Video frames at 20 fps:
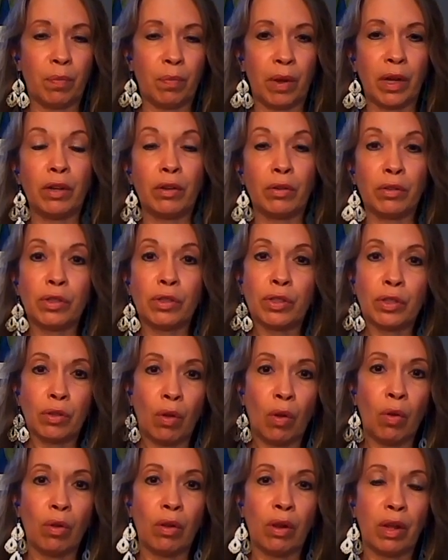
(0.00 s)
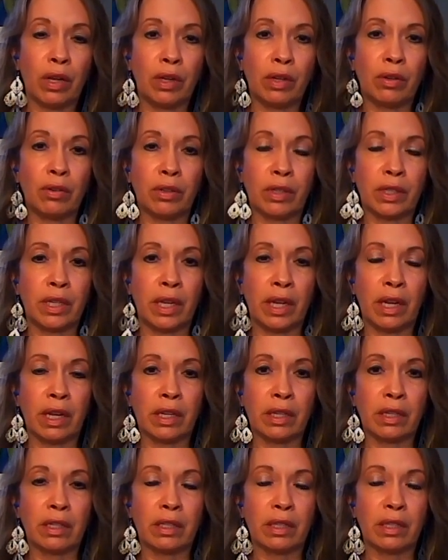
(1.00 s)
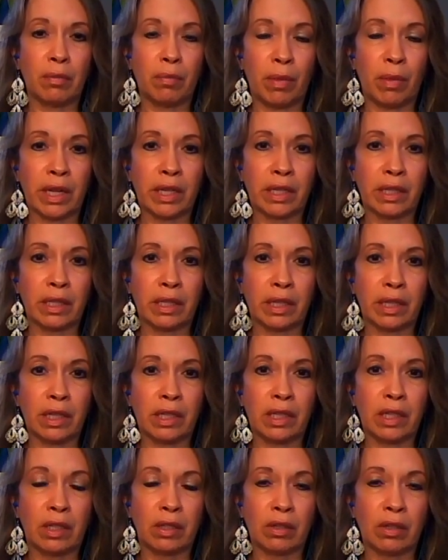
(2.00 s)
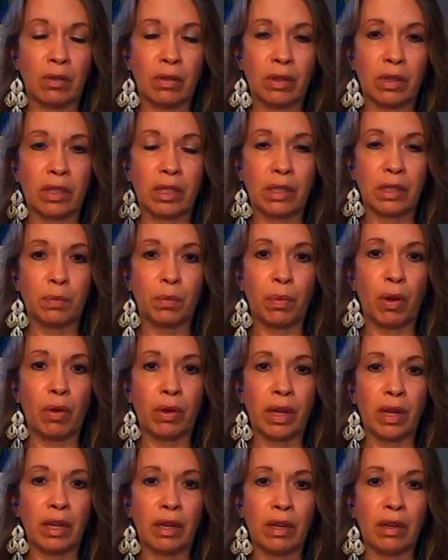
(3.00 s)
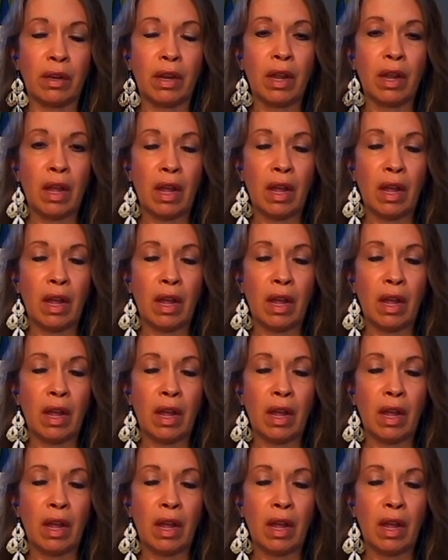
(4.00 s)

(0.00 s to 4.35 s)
but your soul understands the message. So it's spoken